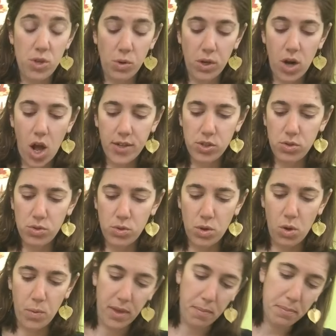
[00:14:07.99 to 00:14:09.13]
You can also do
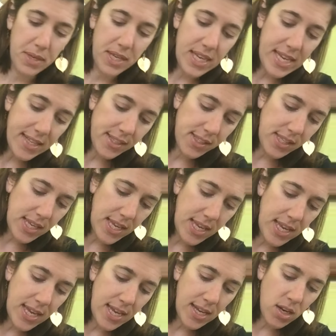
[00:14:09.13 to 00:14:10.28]
it with a pea
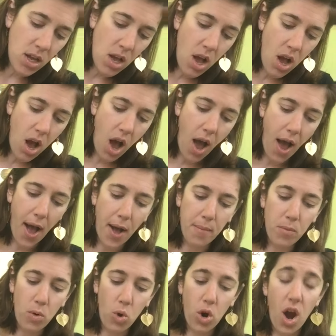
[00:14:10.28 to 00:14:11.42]
seed
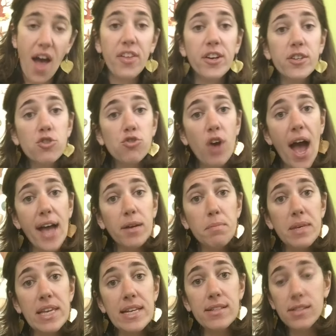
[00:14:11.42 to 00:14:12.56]
or other dried
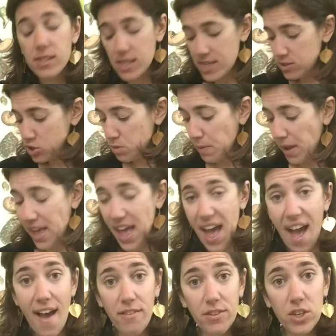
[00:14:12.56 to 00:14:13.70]
bean seeds you might
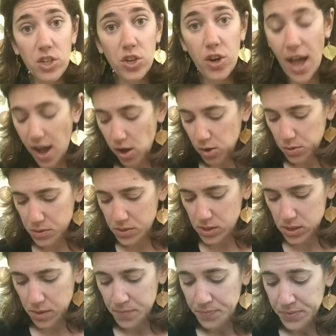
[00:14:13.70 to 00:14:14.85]
have in your house.